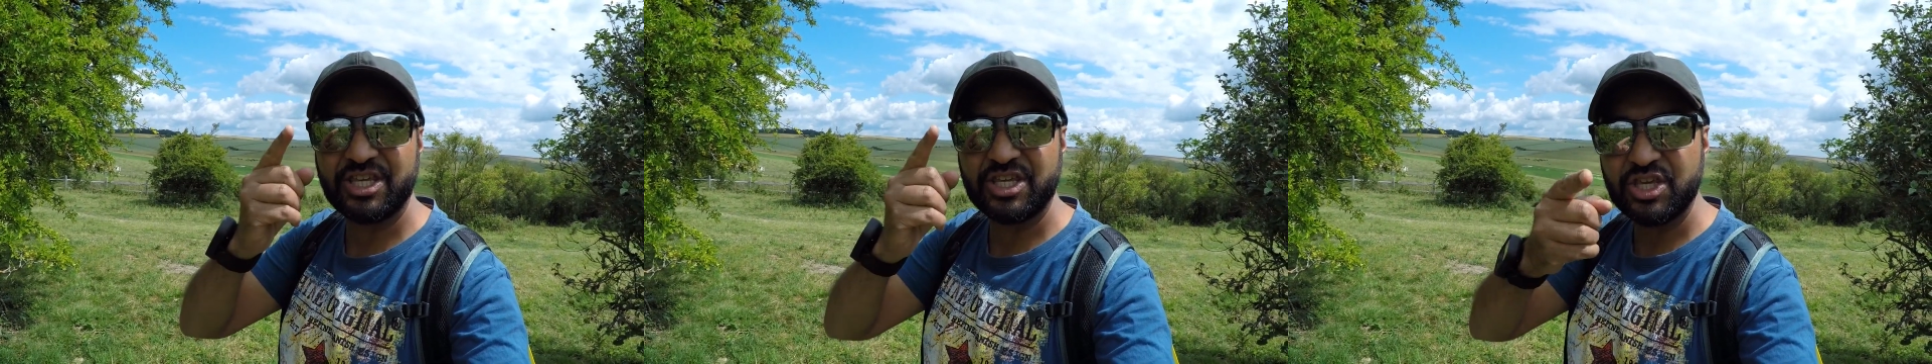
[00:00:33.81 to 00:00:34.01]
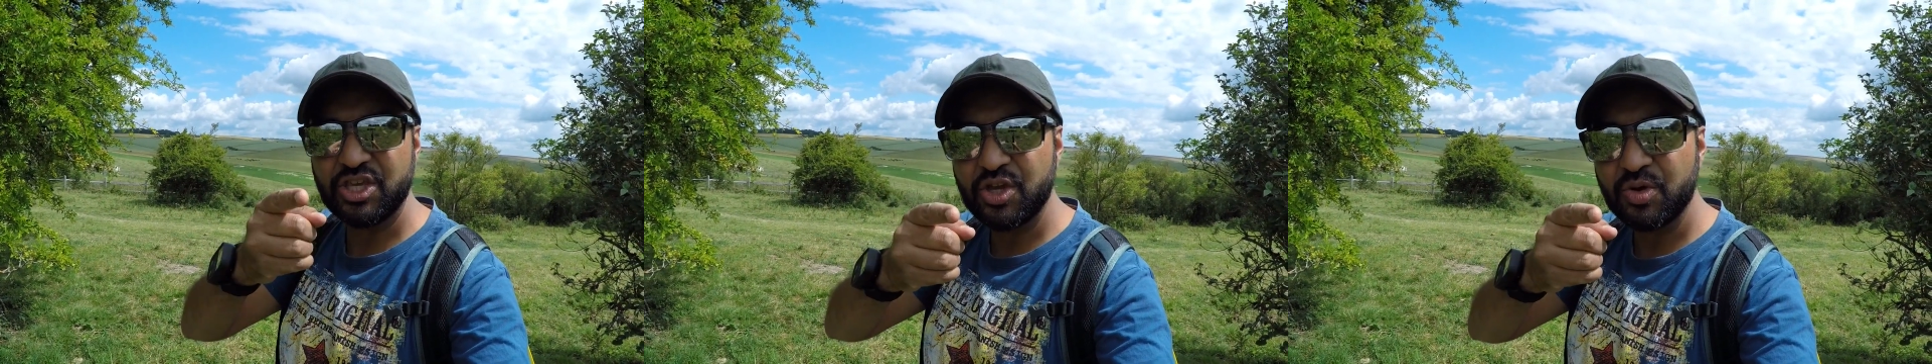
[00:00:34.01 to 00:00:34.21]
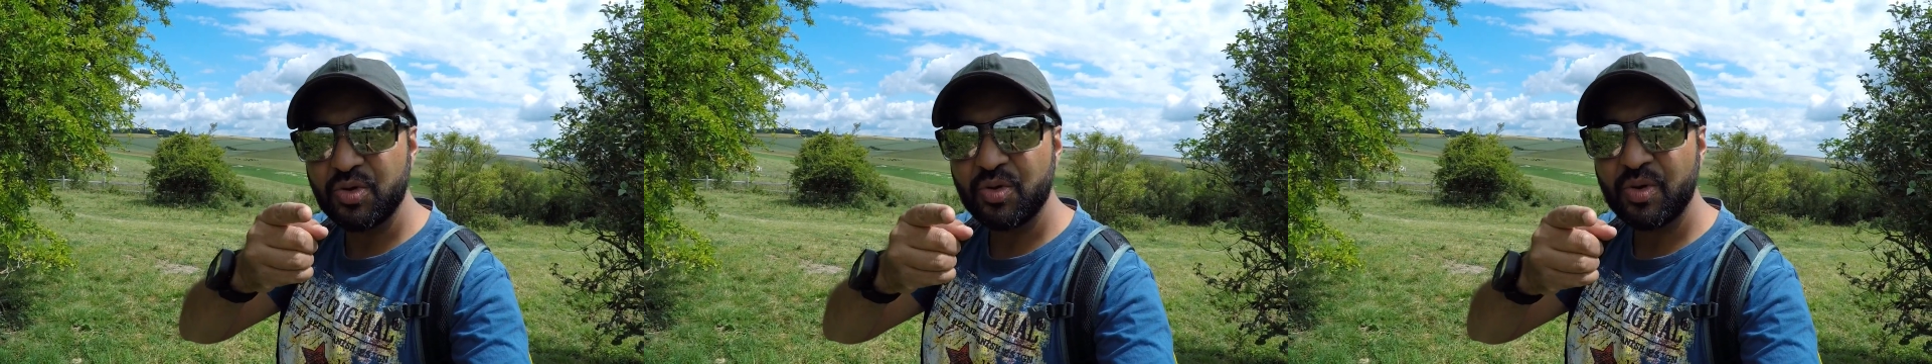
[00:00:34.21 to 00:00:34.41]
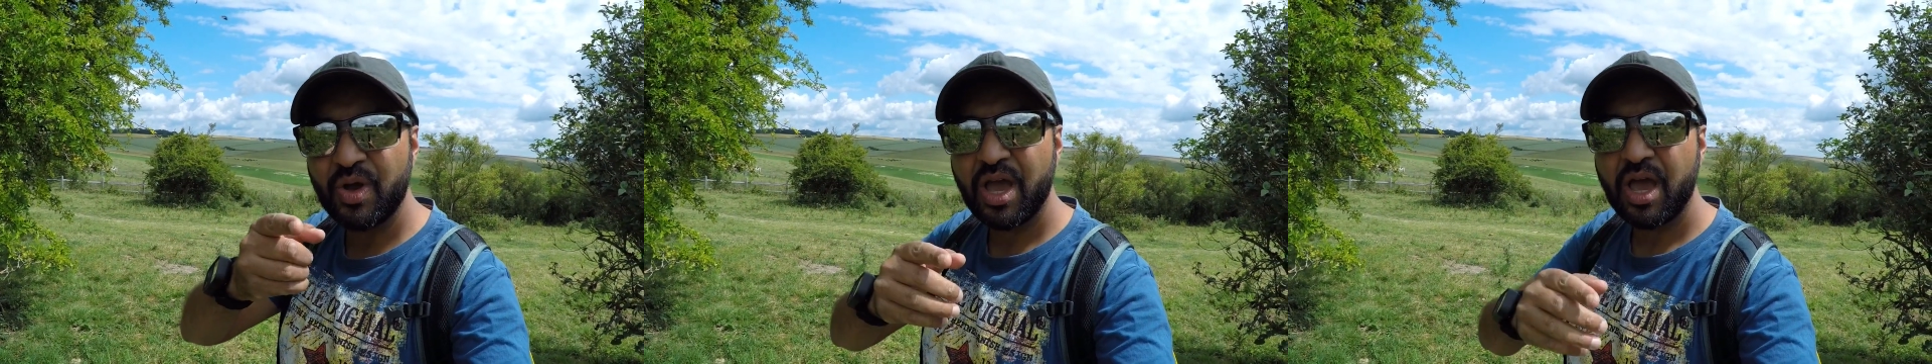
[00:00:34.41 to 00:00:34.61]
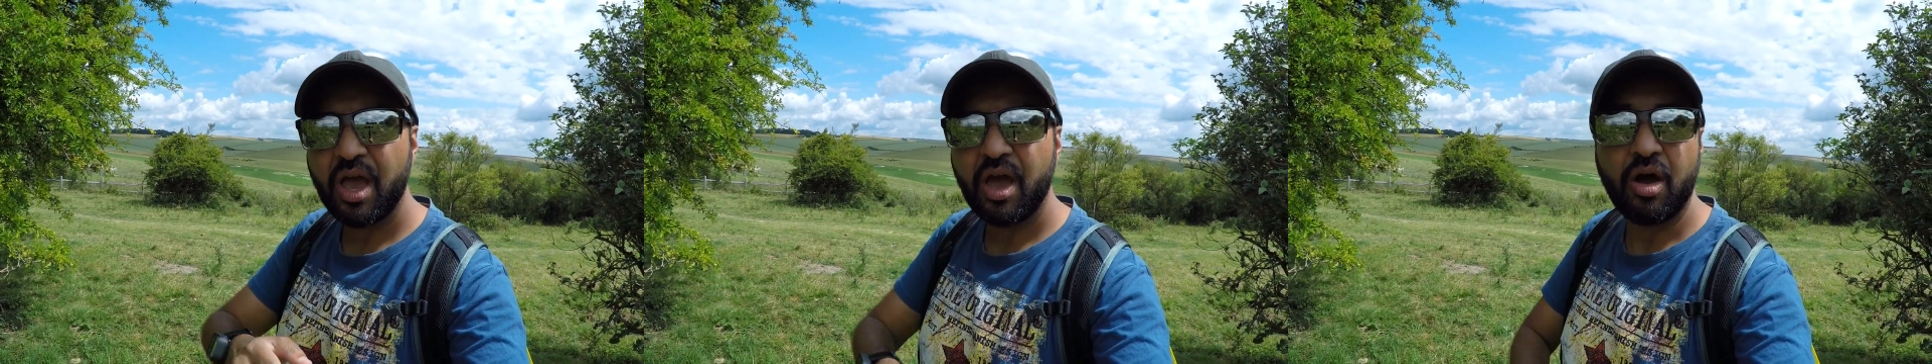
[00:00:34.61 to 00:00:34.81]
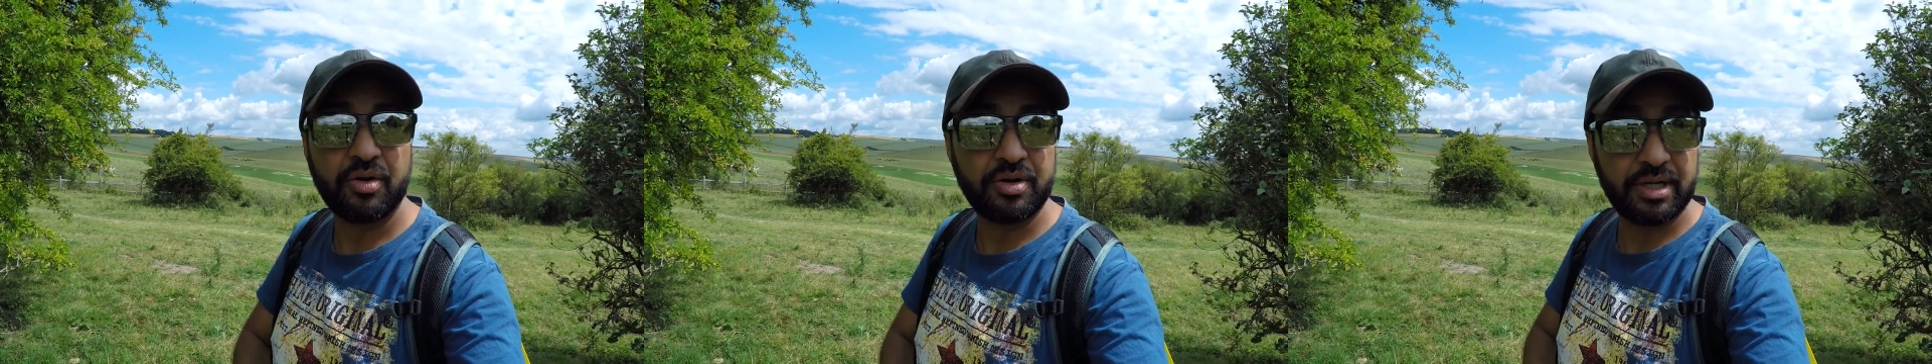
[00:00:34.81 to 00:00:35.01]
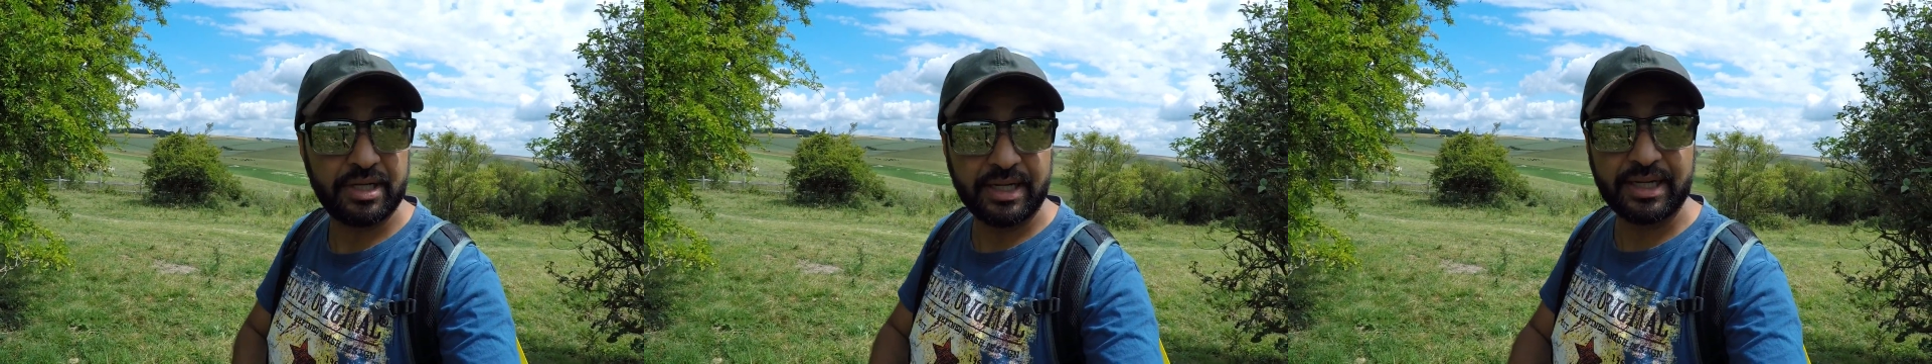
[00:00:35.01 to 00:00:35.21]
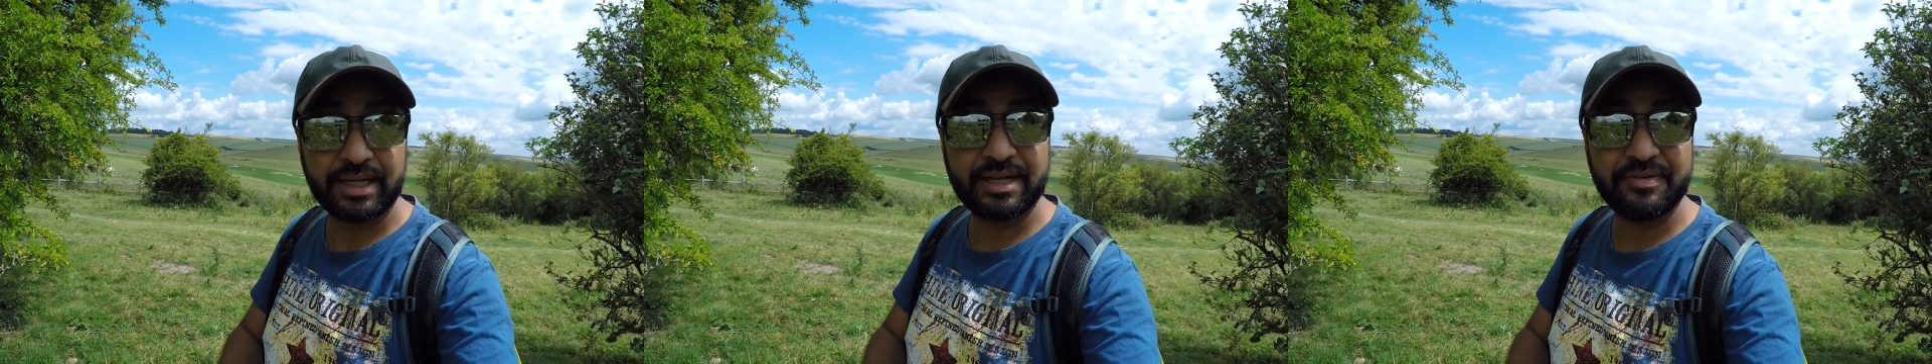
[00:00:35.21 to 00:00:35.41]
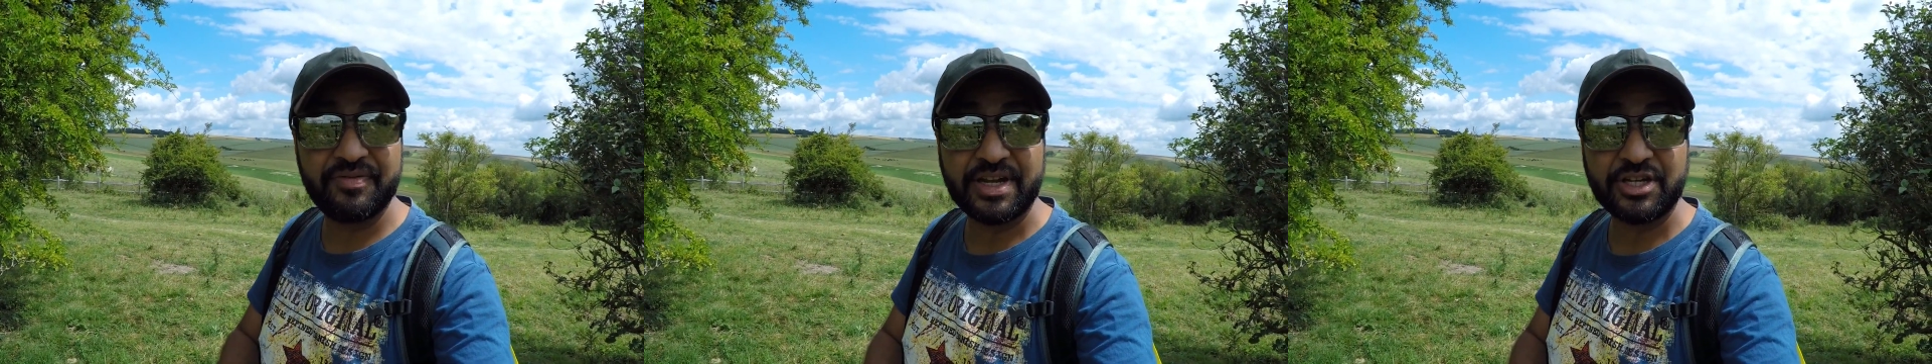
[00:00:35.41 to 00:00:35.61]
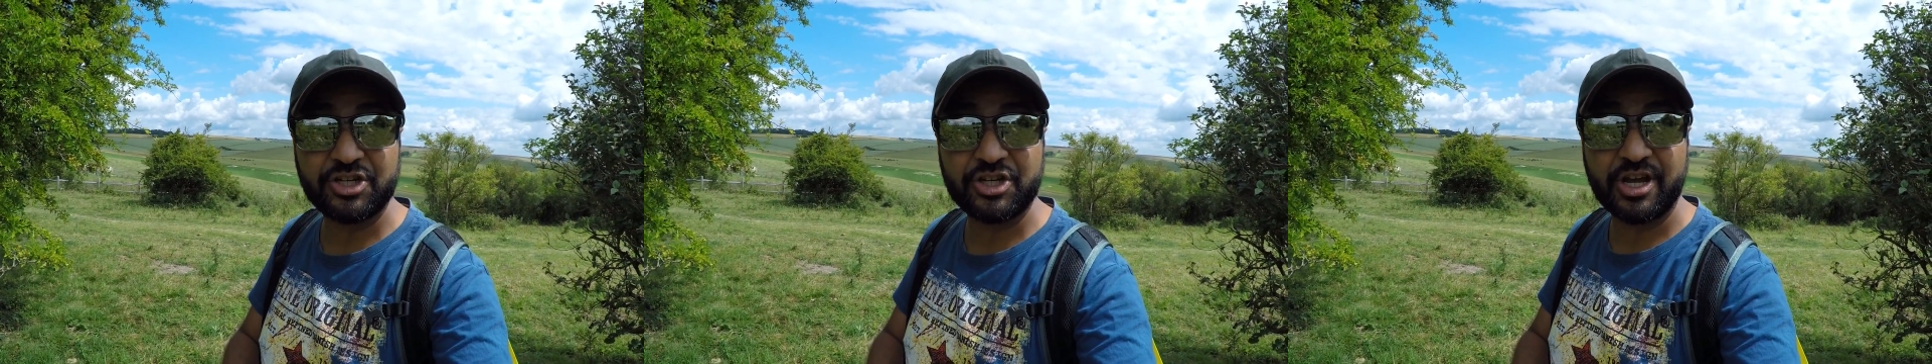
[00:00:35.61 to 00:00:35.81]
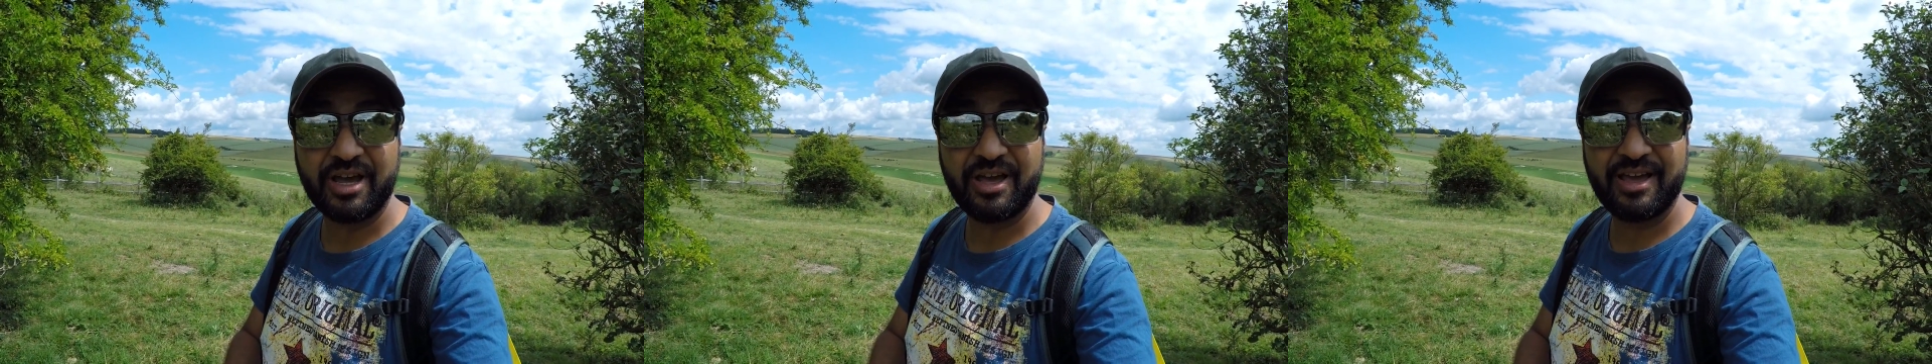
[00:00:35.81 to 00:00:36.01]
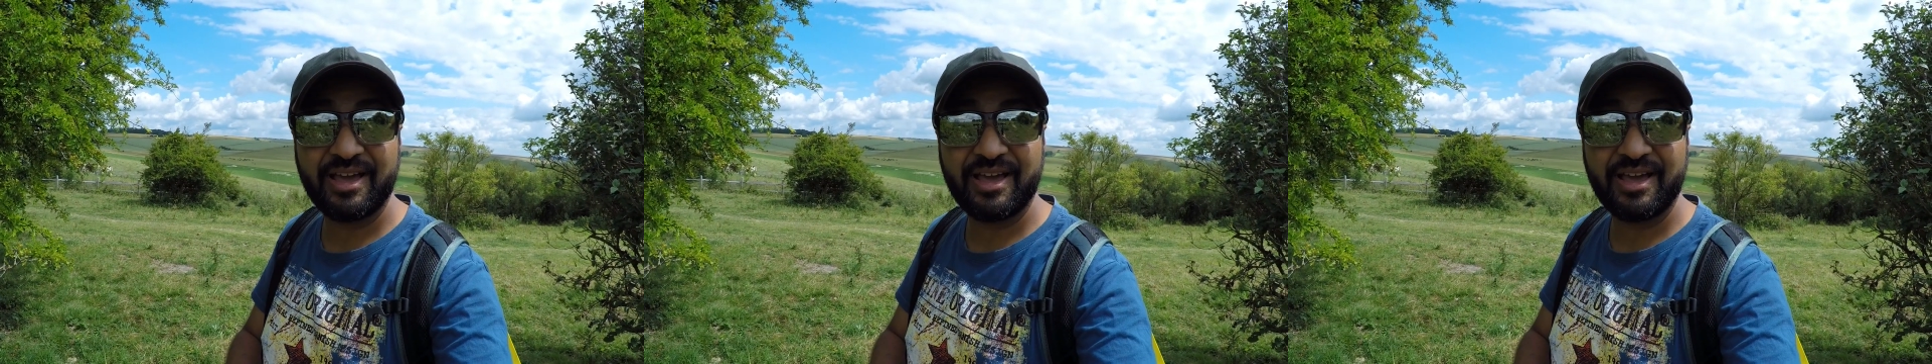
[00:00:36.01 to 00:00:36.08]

you on a little adventure.